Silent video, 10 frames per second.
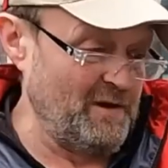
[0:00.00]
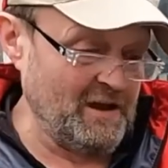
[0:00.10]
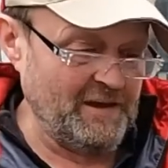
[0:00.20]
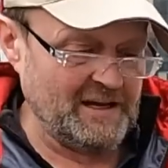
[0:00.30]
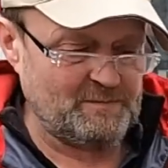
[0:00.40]
bit
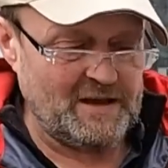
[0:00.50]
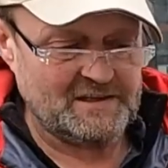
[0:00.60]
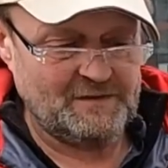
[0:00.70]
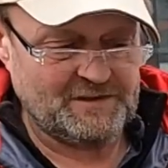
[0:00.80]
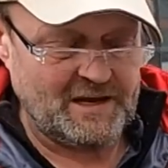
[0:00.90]
on the
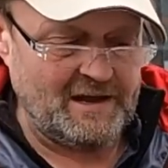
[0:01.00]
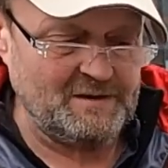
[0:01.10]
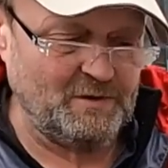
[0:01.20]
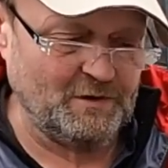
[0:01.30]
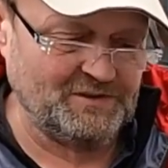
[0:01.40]
expensive
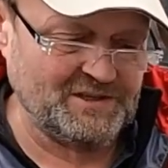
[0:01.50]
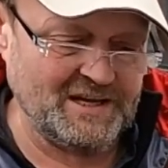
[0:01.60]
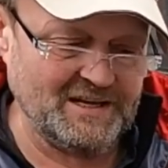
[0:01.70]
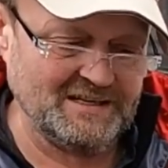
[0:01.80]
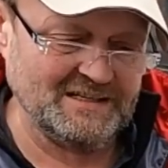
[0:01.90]
side, but
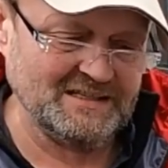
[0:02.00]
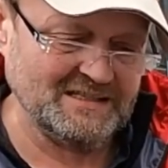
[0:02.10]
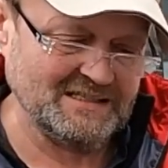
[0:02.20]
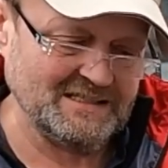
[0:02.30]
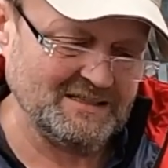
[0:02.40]

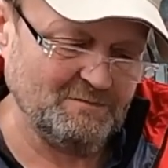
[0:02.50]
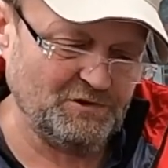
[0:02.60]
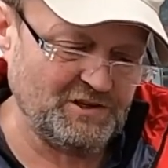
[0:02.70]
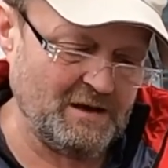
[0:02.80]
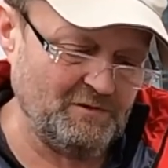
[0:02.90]
we'll
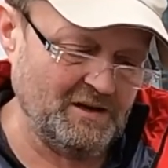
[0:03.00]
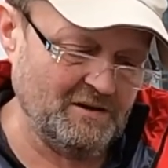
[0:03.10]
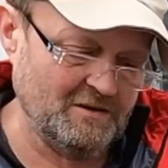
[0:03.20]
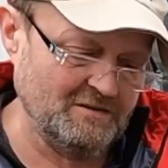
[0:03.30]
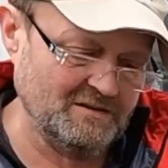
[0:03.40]
see how they
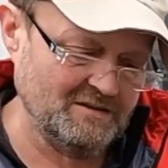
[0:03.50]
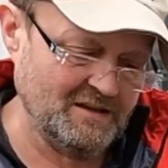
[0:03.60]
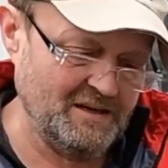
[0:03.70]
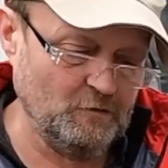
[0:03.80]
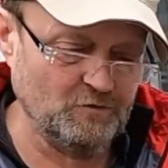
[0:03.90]
go.
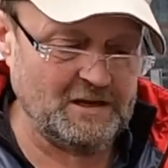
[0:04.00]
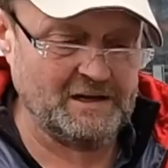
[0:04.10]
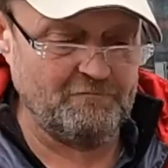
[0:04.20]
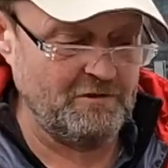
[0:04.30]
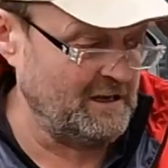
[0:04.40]
It looks
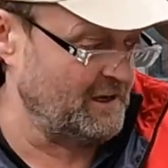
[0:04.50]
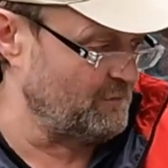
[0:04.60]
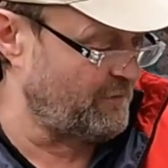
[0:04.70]
like a really good